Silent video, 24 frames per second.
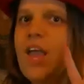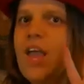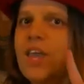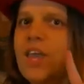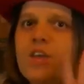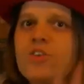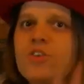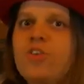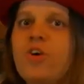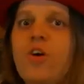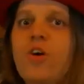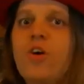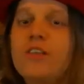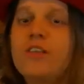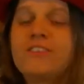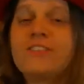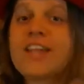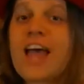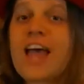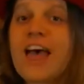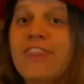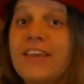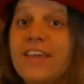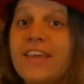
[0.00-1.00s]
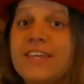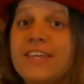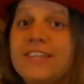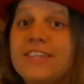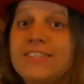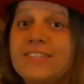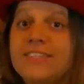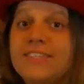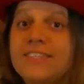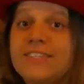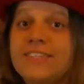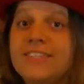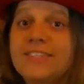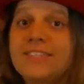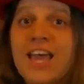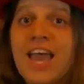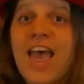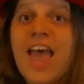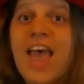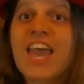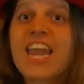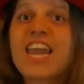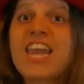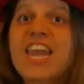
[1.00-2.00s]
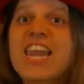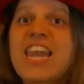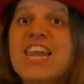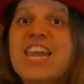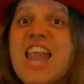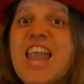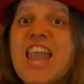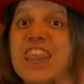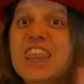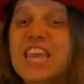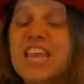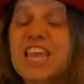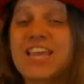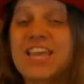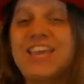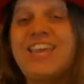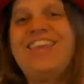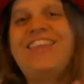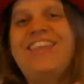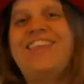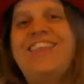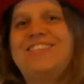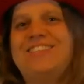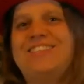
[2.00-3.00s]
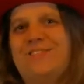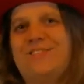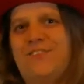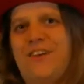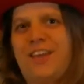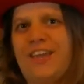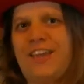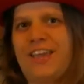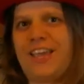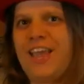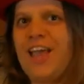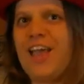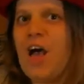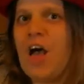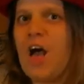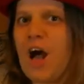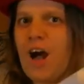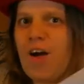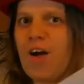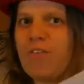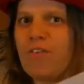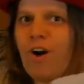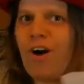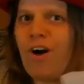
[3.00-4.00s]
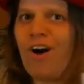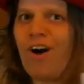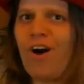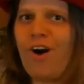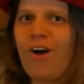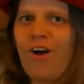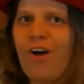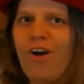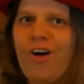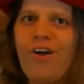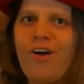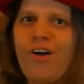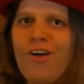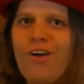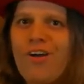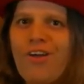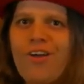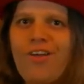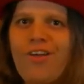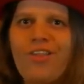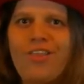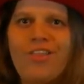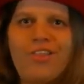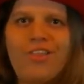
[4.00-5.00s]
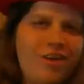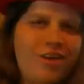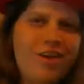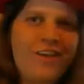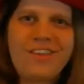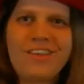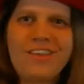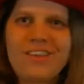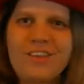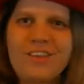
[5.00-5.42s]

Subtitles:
You told us nothing. Nothing. This is funny. Of all the,